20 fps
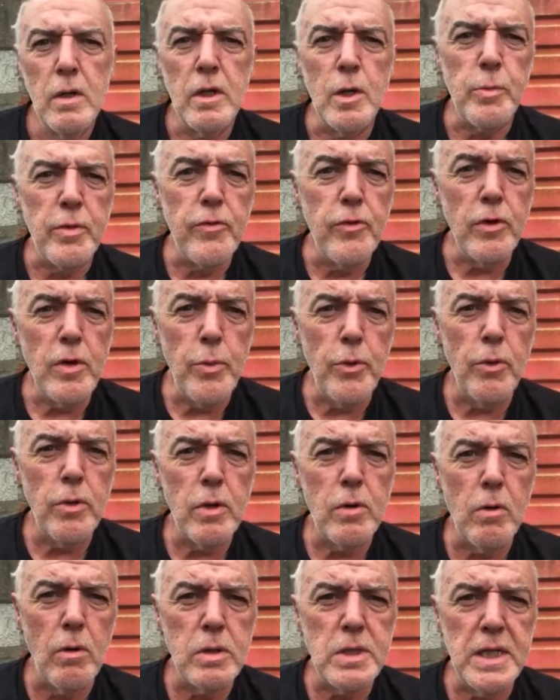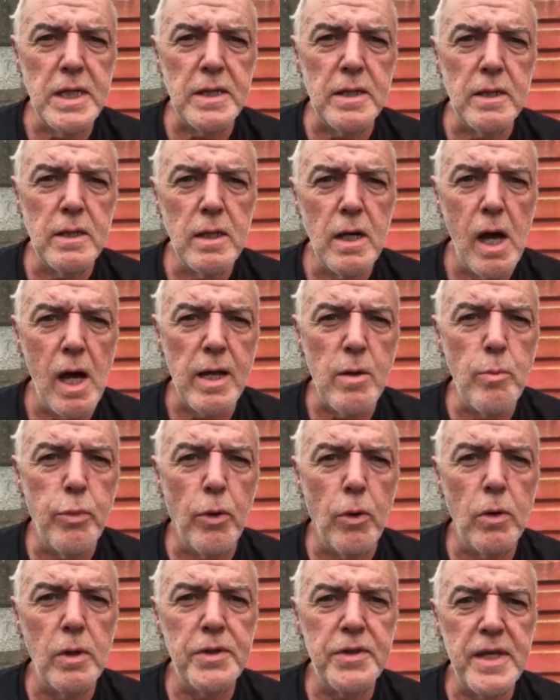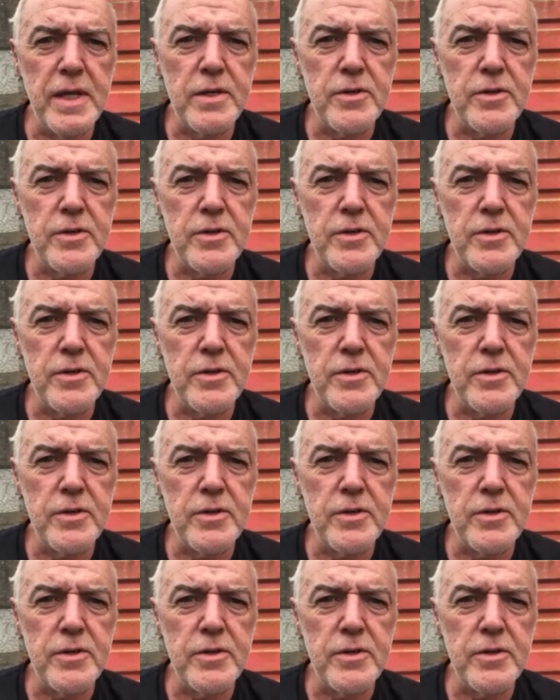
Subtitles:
Now, before I bought the Cortina, I imported